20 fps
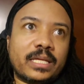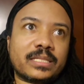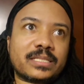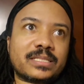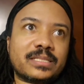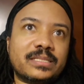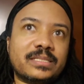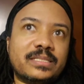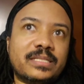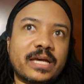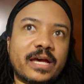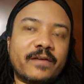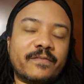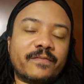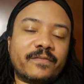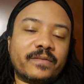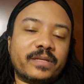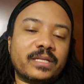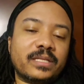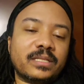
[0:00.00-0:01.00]
it's
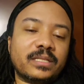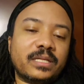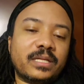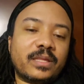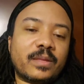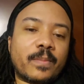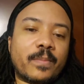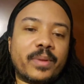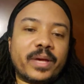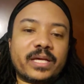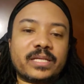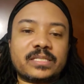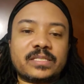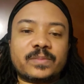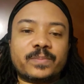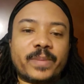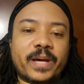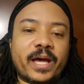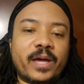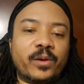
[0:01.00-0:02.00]
definitely the
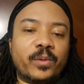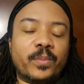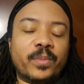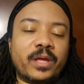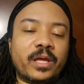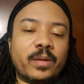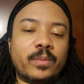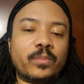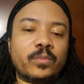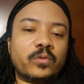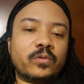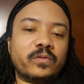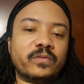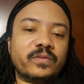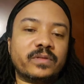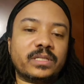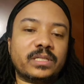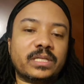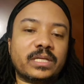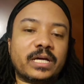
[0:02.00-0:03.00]
best Spider-Man
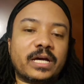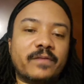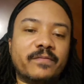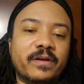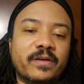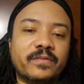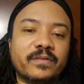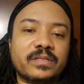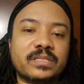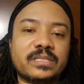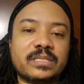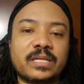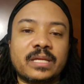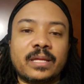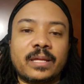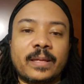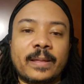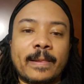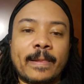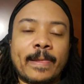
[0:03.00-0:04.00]
movie I've ever
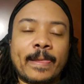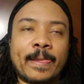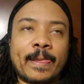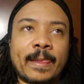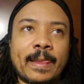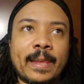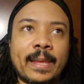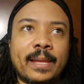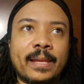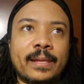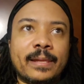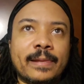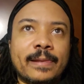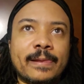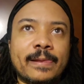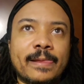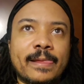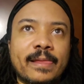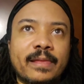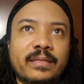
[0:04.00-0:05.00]
seen
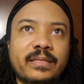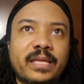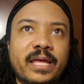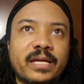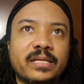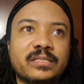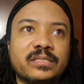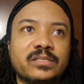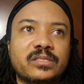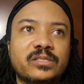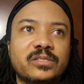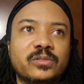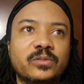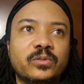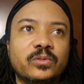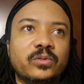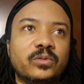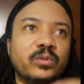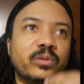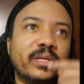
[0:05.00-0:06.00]
next
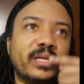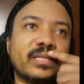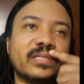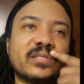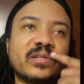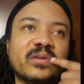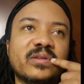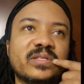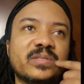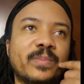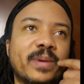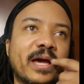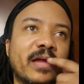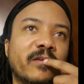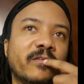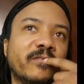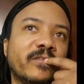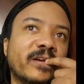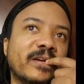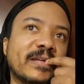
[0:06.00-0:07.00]
to Into the
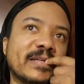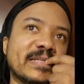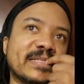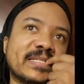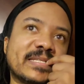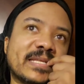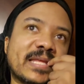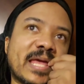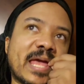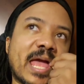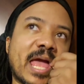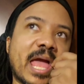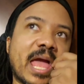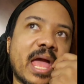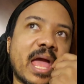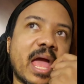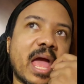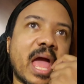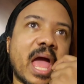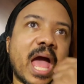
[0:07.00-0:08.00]
Spider-Verse.
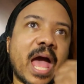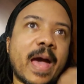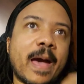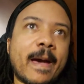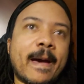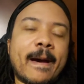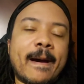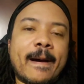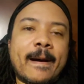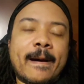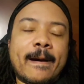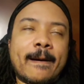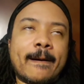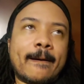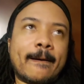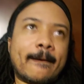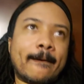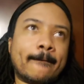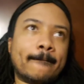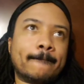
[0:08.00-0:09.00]

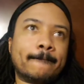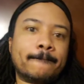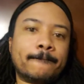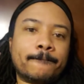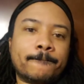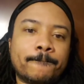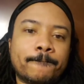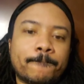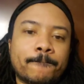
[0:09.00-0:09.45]
Um,